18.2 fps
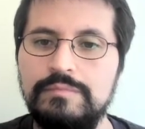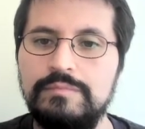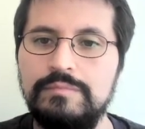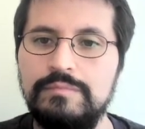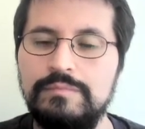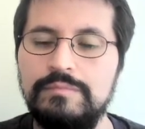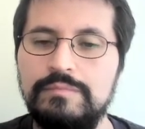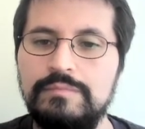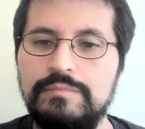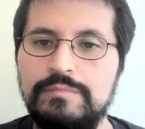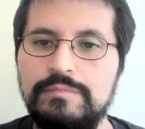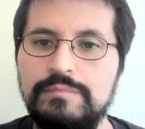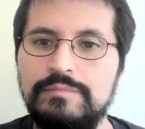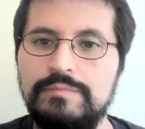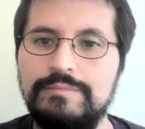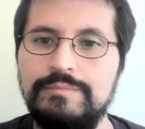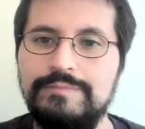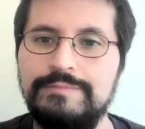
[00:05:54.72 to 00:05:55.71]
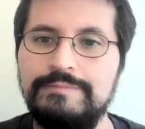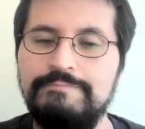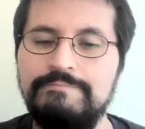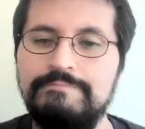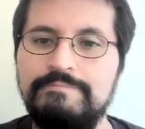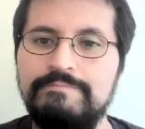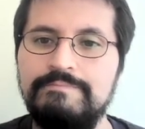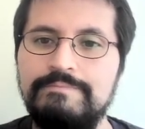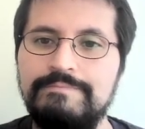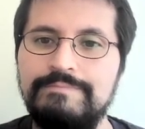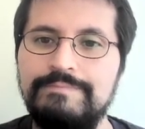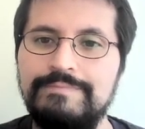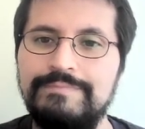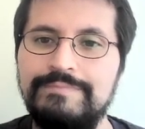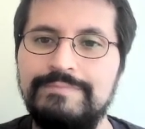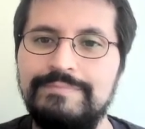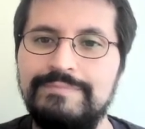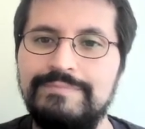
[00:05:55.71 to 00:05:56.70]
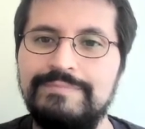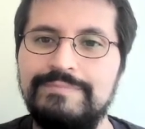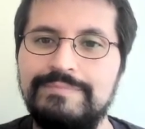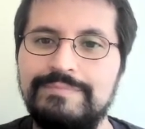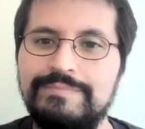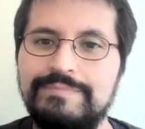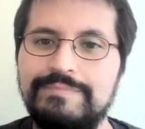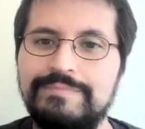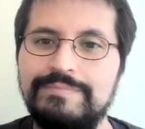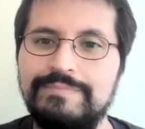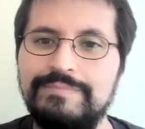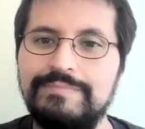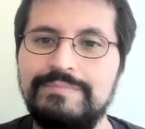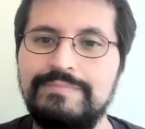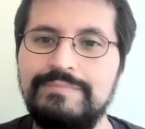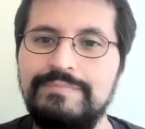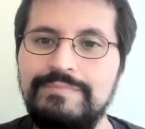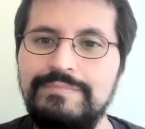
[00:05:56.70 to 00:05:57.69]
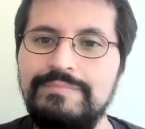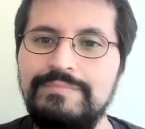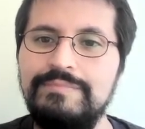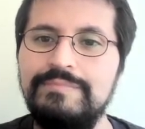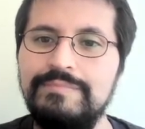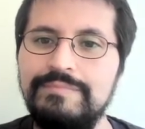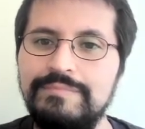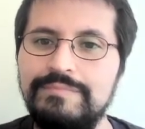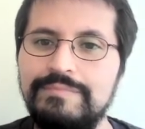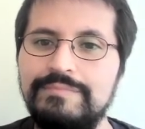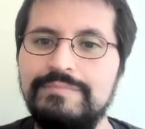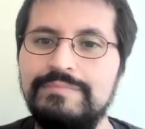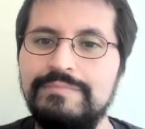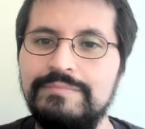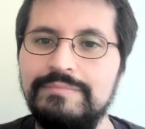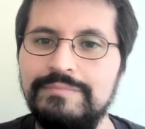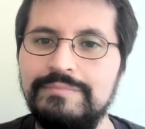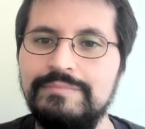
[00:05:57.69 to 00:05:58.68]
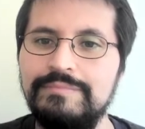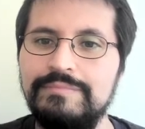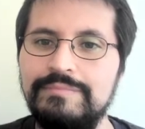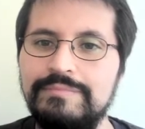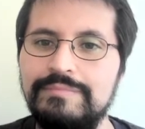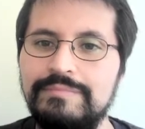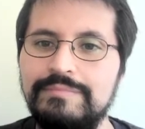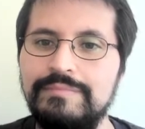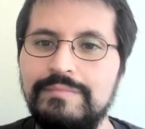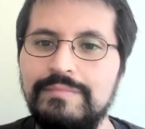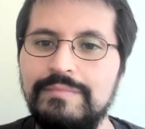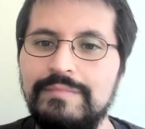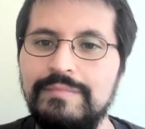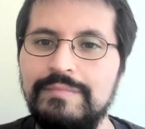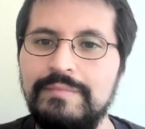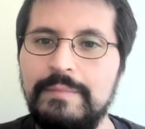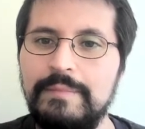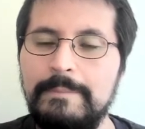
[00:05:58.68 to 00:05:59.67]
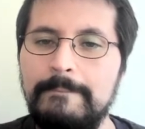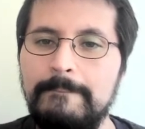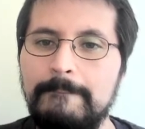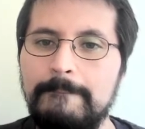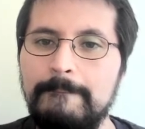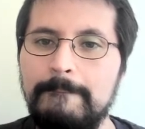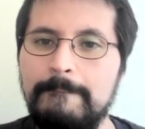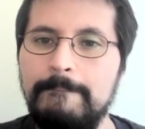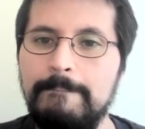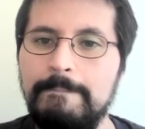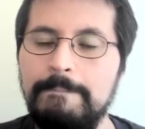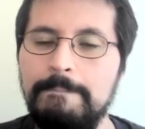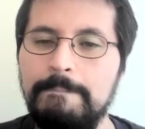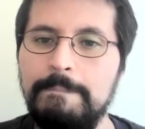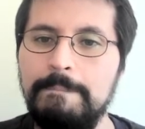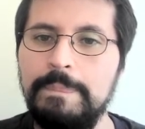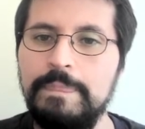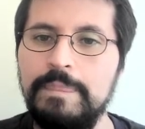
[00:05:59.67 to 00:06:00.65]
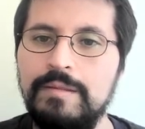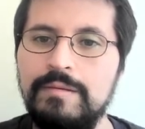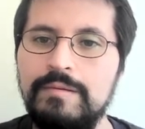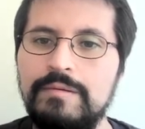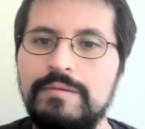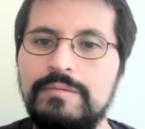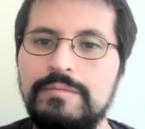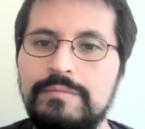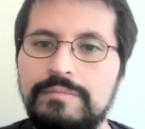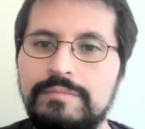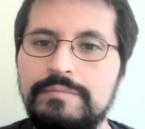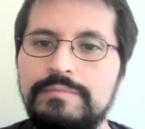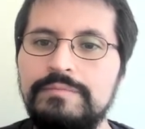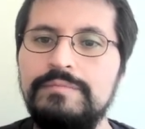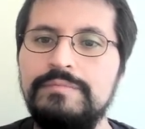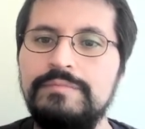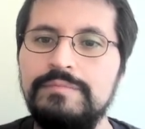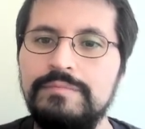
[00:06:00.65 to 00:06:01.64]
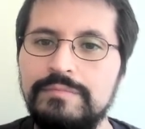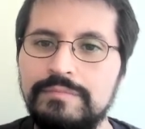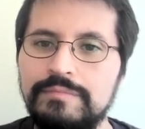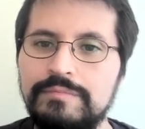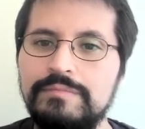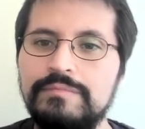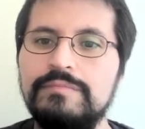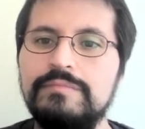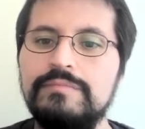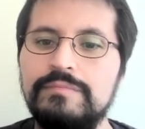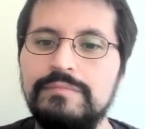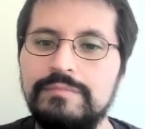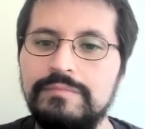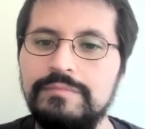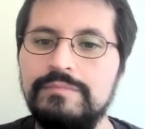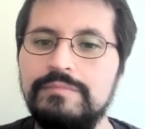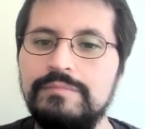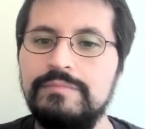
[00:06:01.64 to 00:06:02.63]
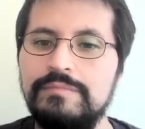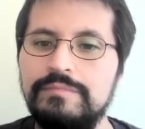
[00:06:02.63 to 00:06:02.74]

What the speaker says: (silent)